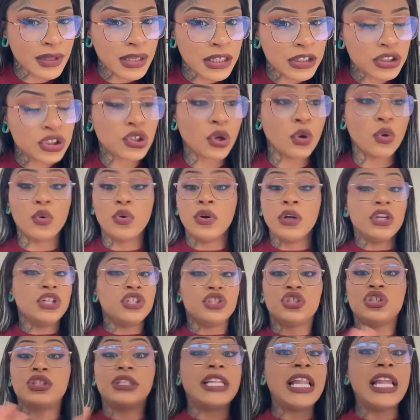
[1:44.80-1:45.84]

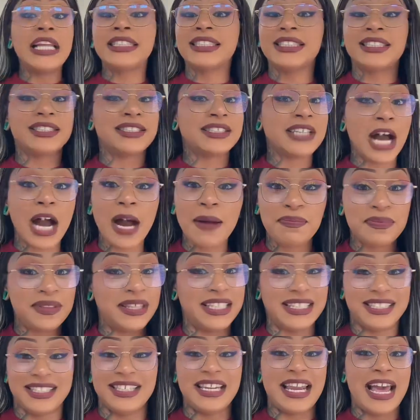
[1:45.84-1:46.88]
So let's stop
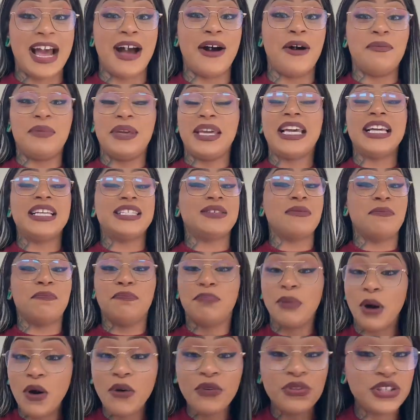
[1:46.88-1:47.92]
this now because
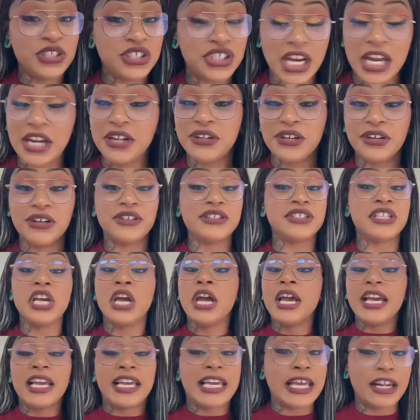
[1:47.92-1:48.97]
both genders
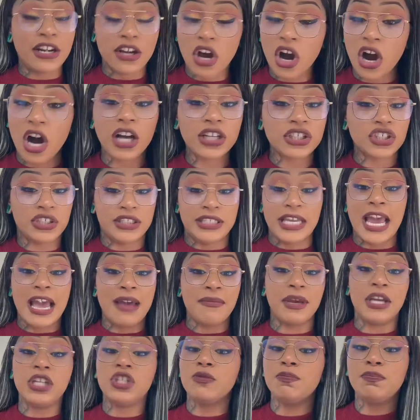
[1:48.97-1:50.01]
can cause
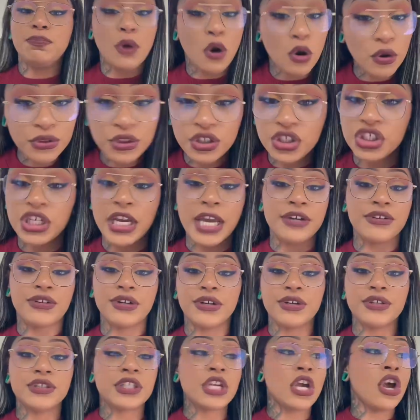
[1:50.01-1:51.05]
damage. Both
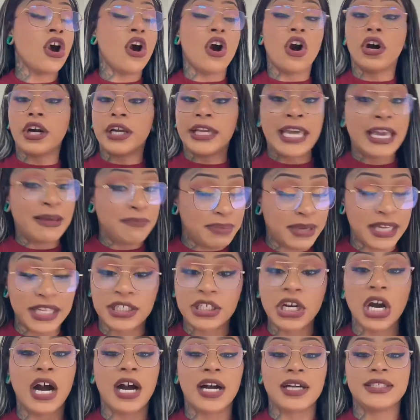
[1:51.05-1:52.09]
genders are can be
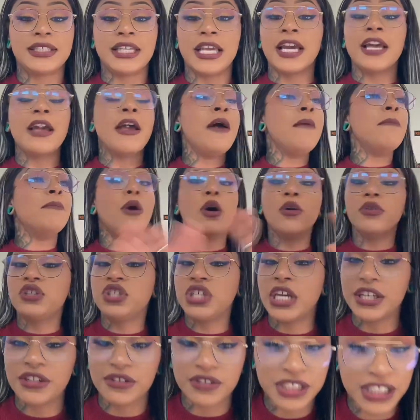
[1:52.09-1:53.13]
toxic. Both
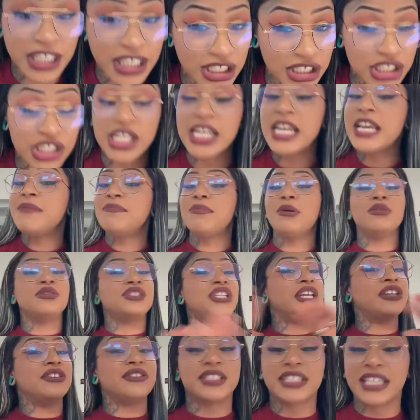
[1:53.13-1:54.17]
genders can cheat. Both
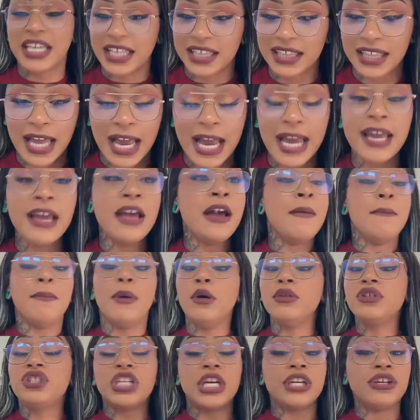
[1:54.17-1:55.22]
genders can lie.
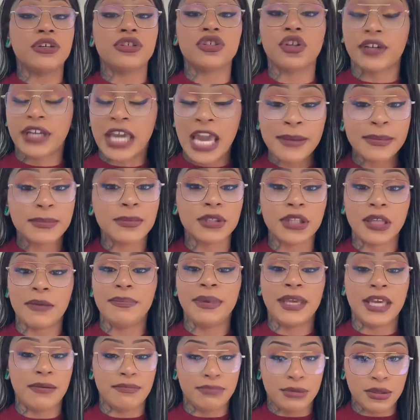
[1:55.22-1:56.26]
Both genders are capable of
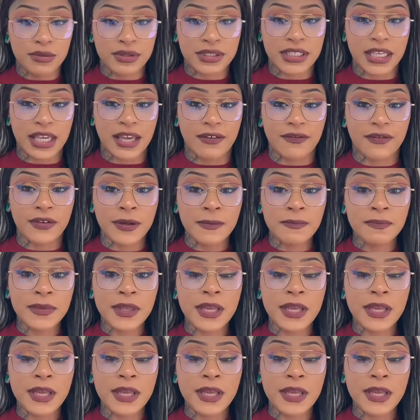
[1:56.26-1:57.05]
being abusive.